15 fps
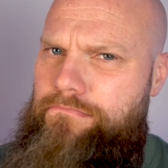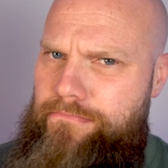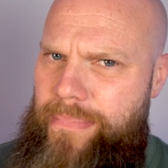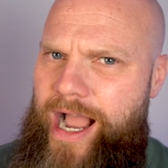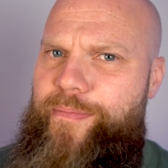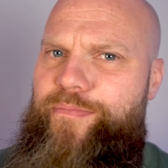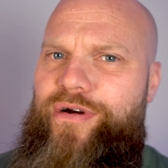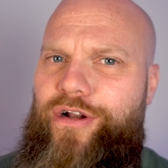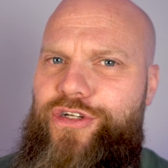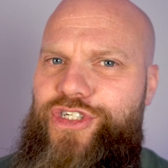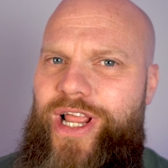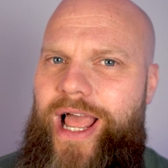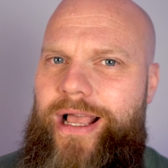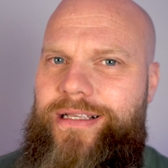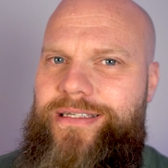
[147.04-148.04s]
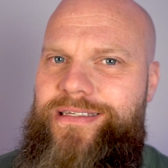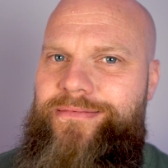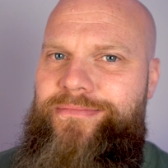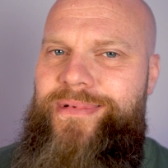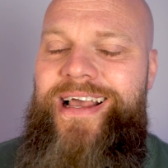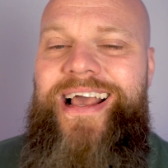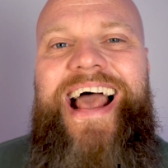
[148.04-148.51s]
My Projects.
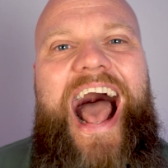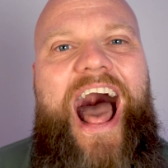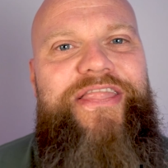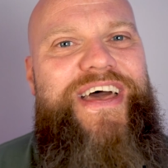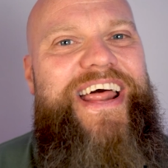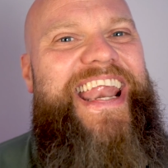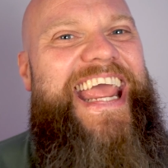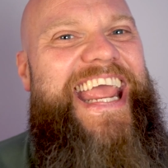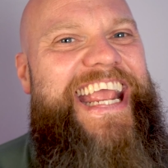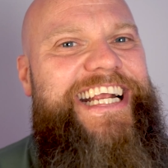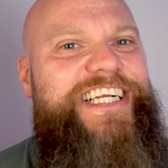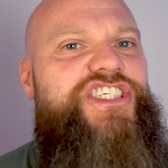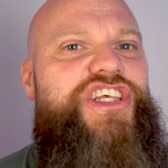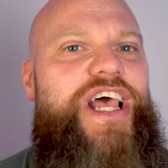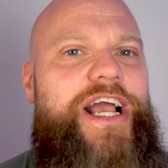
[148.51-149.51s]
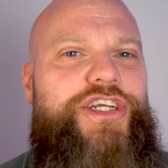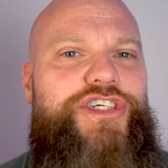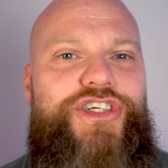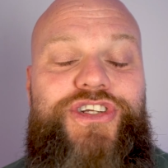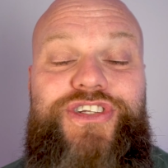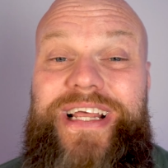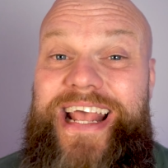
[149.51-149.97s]
And then each
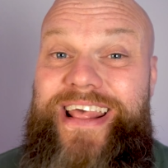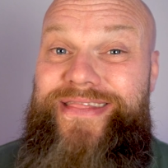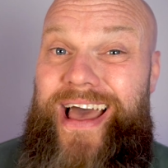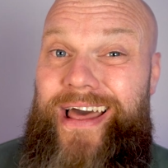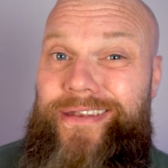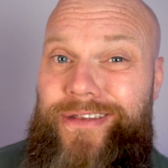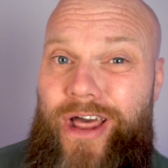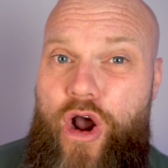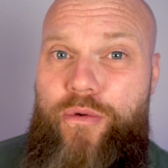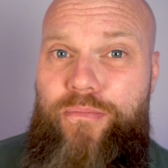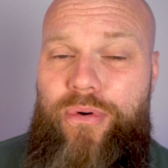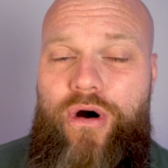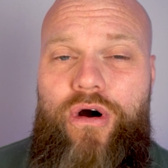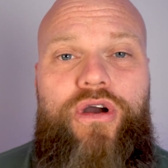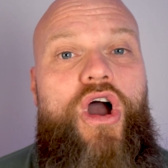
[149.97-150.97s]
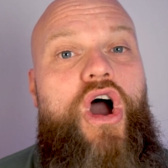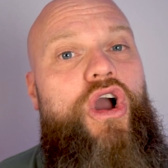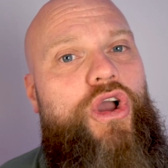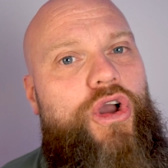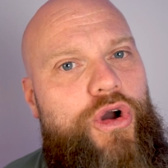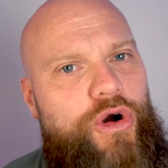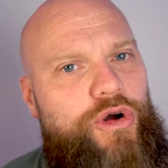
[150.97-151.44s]
section in that notebook
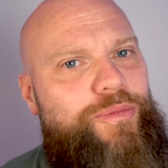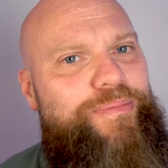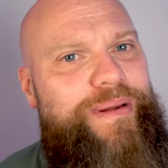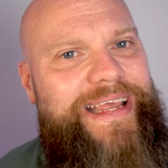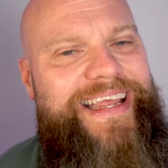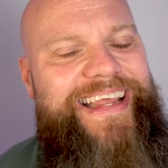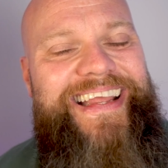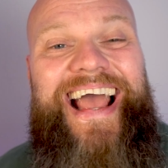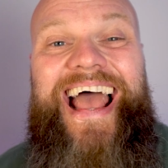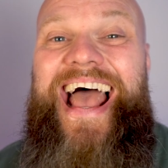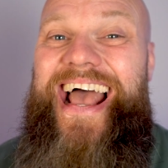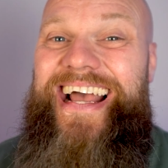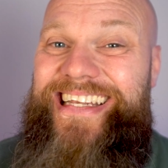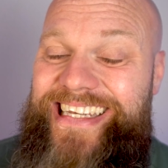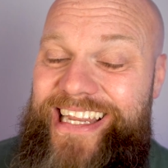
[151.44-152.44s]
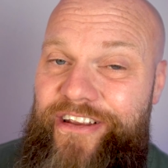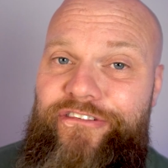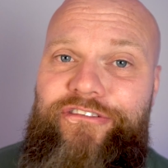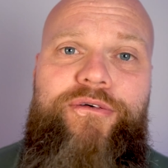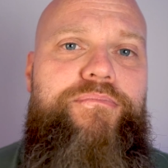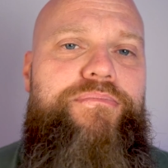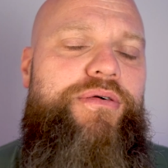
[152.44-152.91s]
could be a
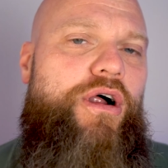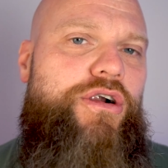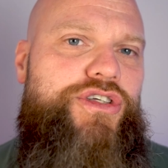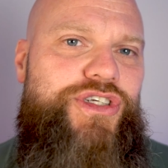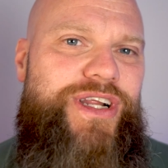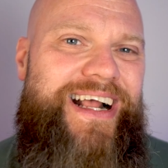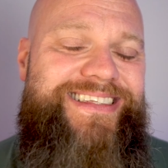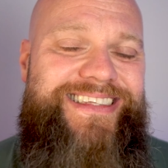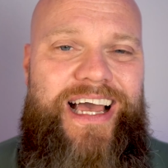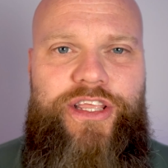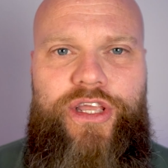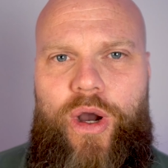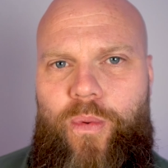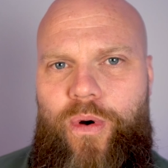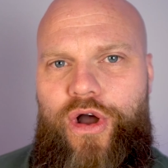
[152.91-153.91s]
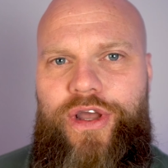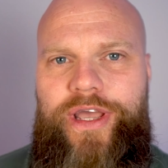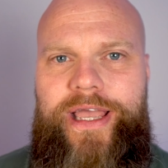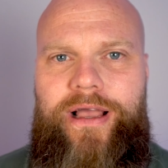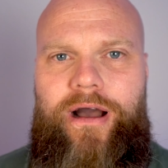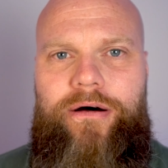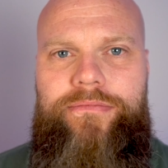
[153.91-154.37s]
different project that you're
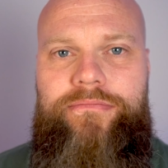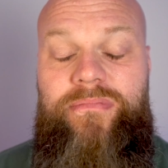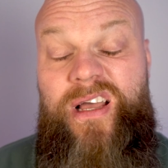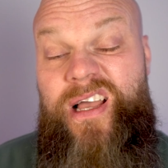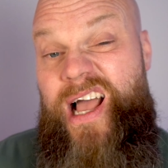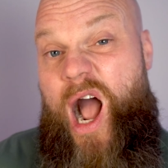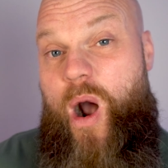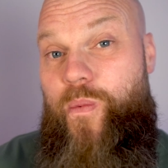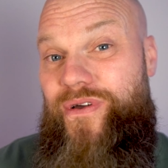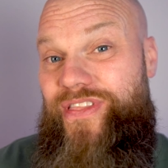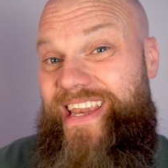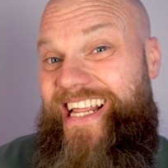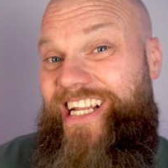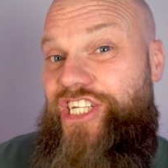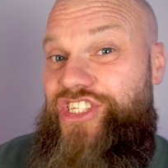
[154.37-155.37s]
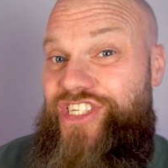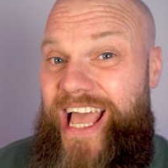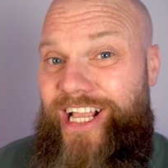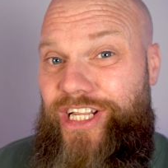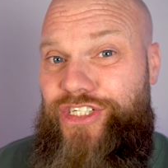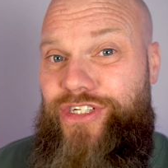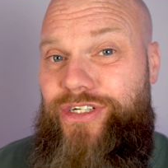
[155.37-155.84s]
working on. And within each
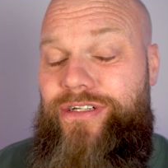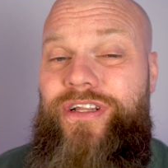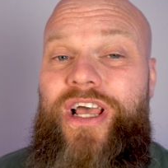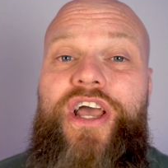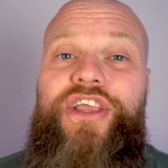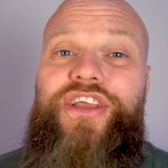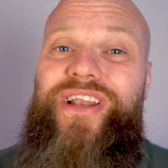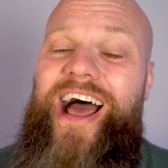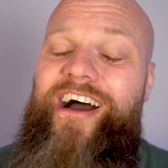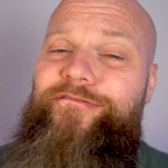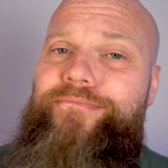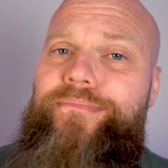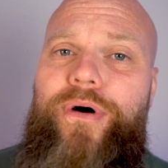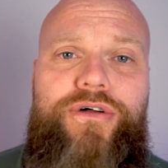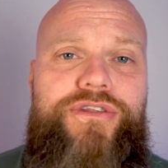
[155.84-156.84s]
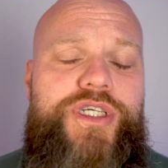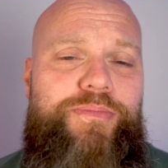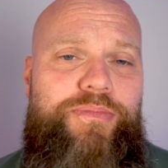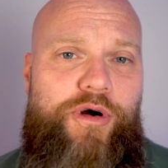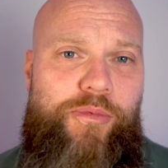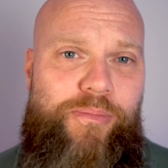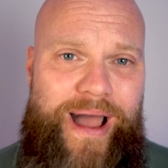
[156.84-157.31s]
section, you'll have
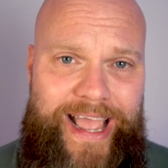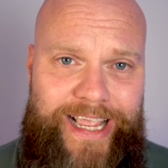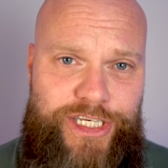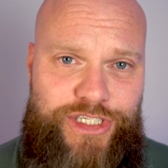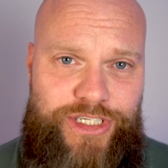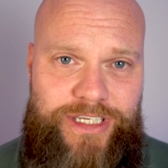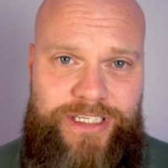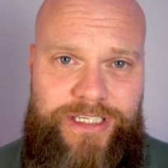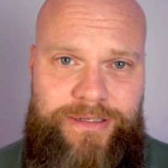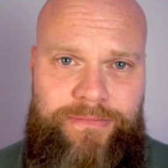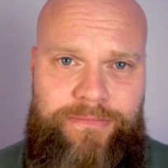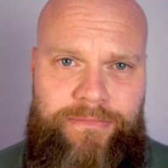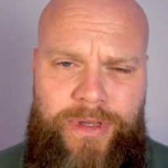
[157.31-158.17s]
multiple pages.